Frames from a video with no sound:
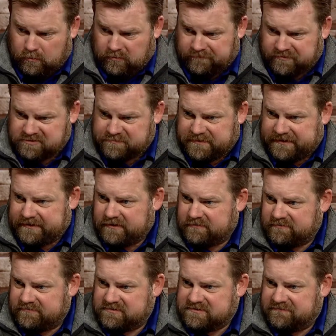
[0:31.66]
Well, First Bank Elk
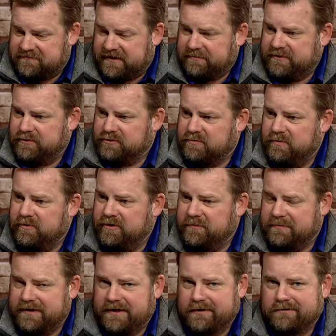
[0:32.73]
River is a family-owned community
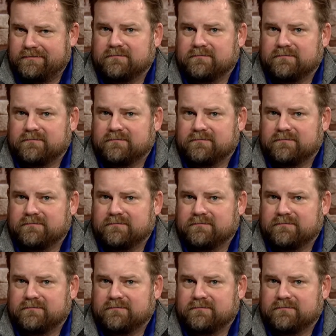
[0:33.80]
bank.